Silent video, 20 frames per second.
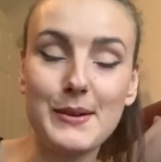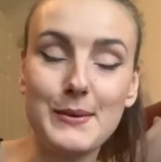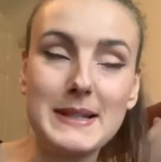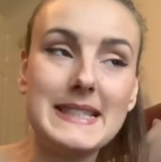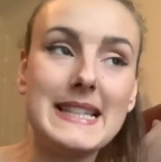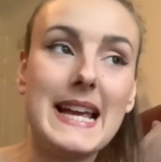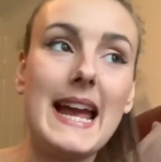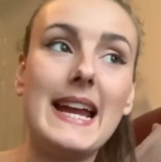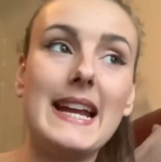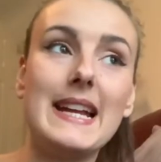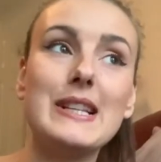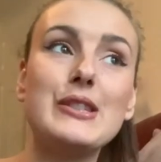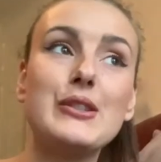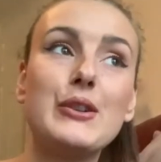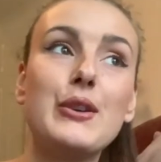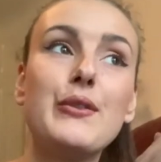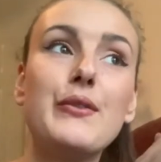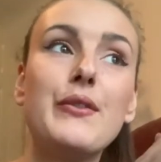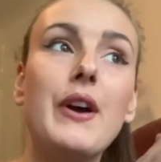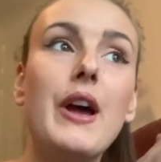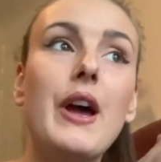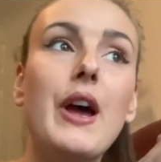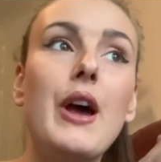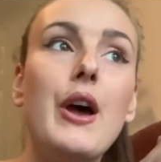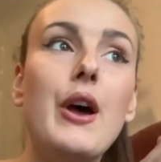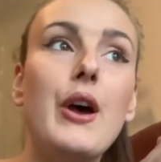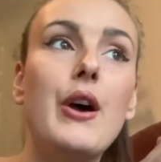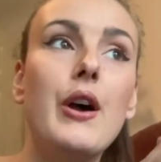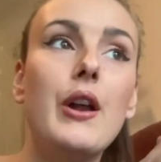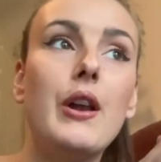I was saying, it's sort of
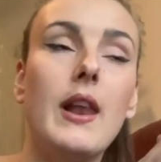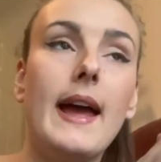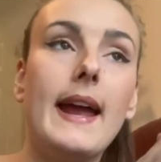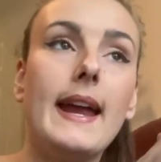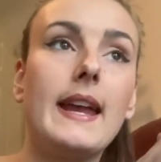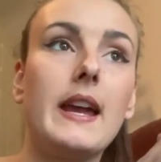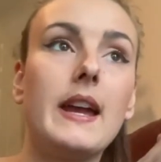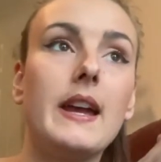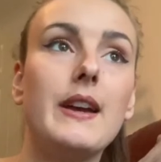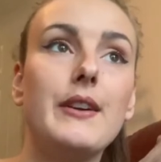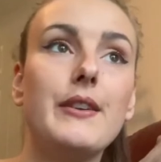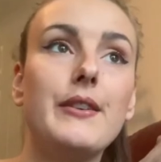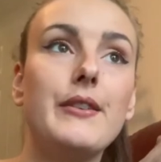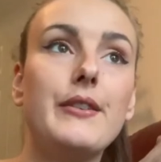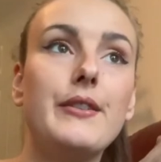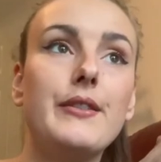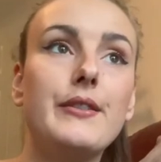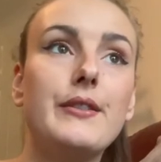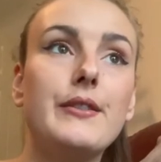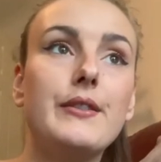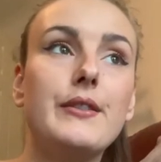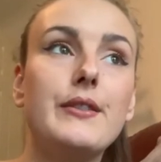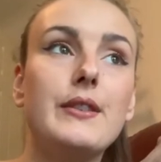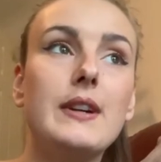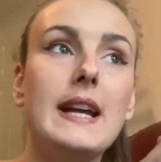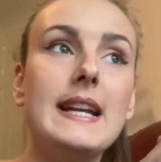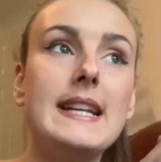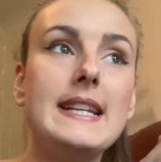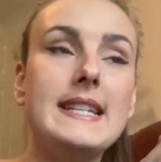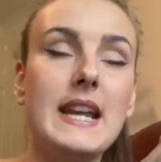like
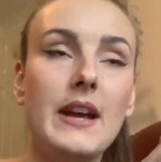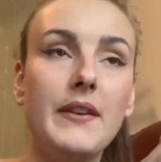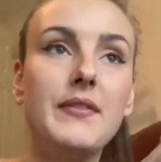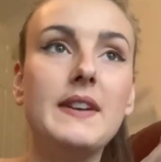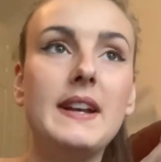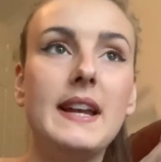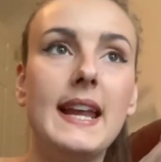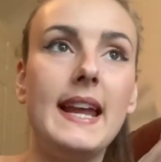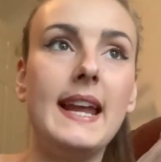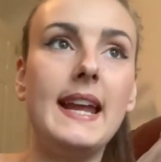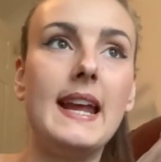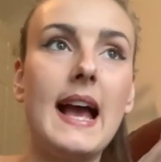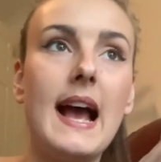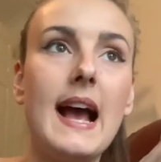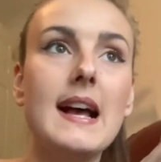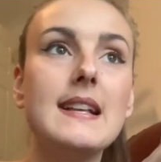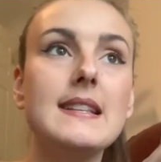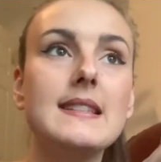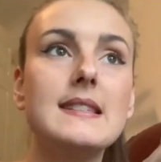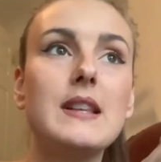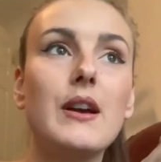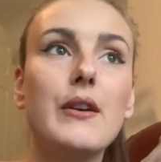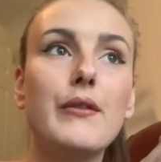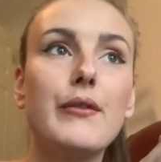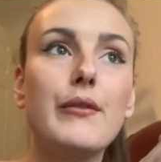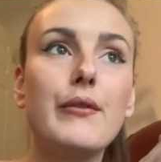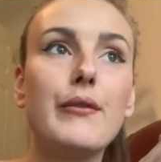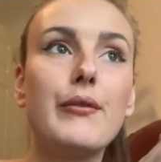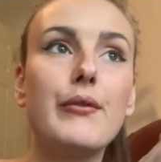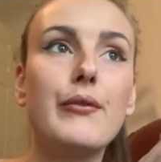it definitely has
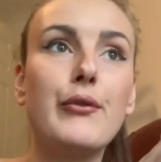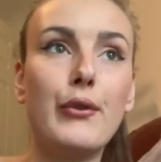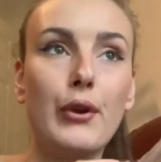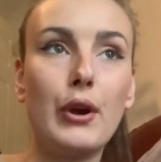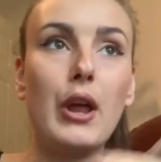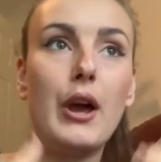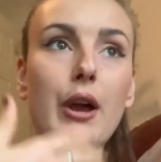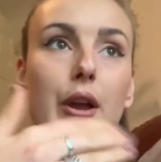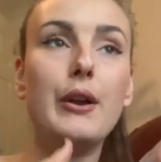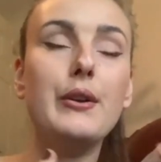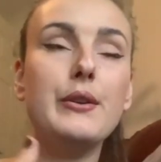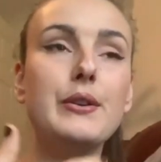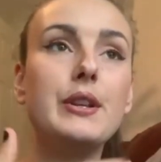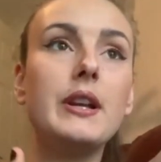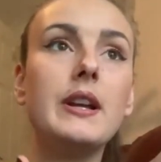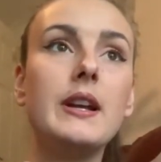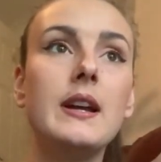followed